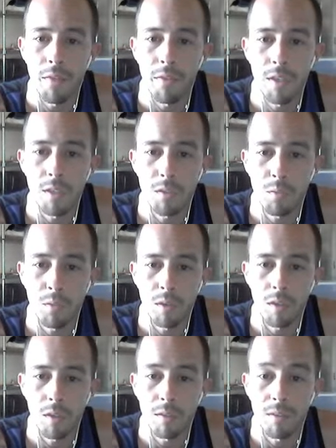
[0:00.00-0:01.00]
These
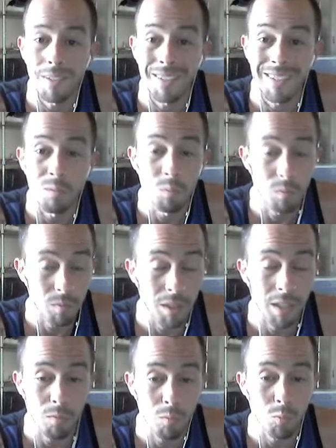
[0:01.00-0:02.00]
were
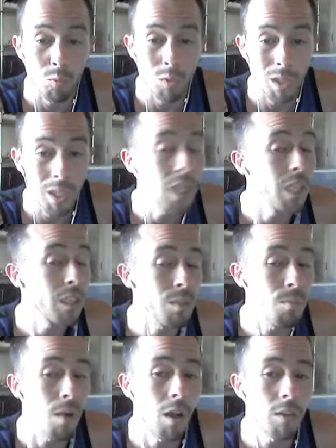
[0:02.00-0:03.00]
like really
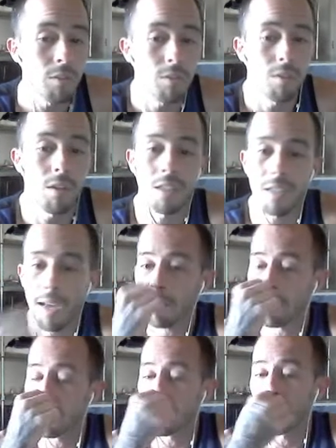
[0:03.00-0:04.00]
small, so they
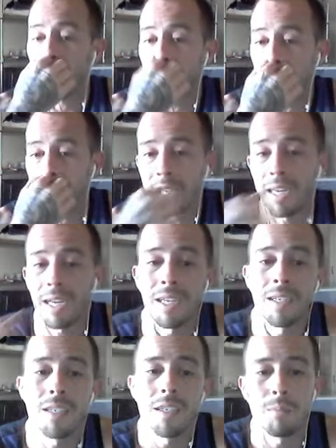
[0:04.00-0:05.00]
sat for a while, and I
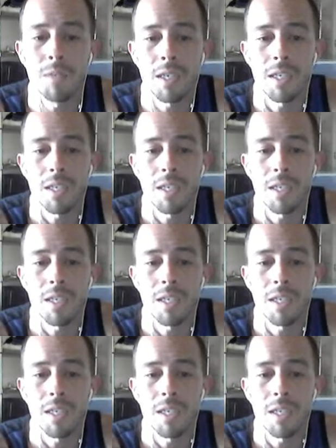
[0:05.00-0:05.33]
ended up